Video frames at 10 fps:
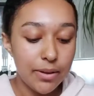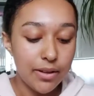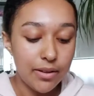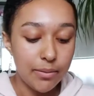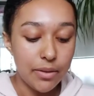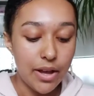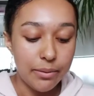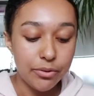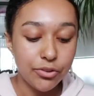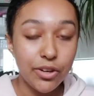But I
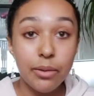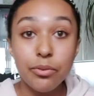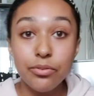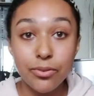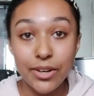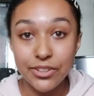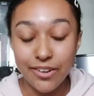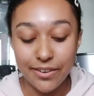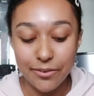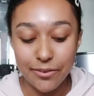will dry it before I try it